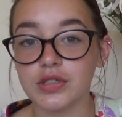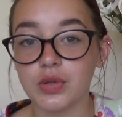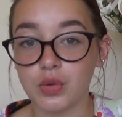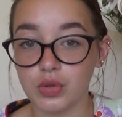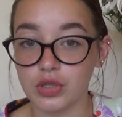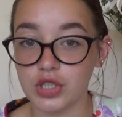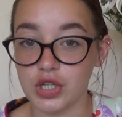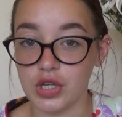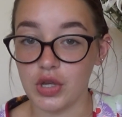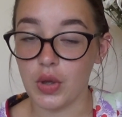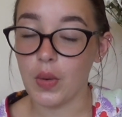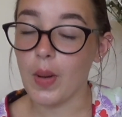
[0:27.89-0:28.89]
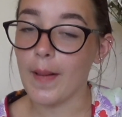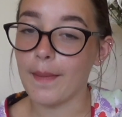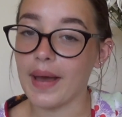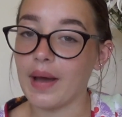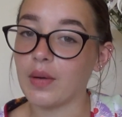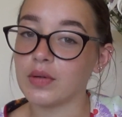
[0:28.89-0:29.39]
talk to you
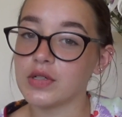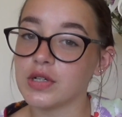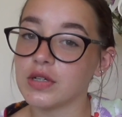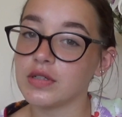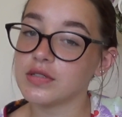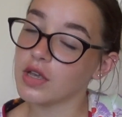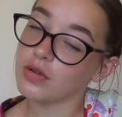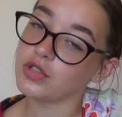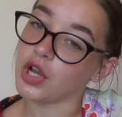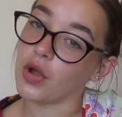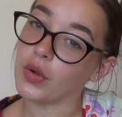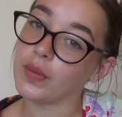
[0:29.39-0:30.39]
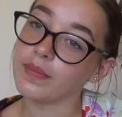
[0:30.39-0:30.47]
about Sojo.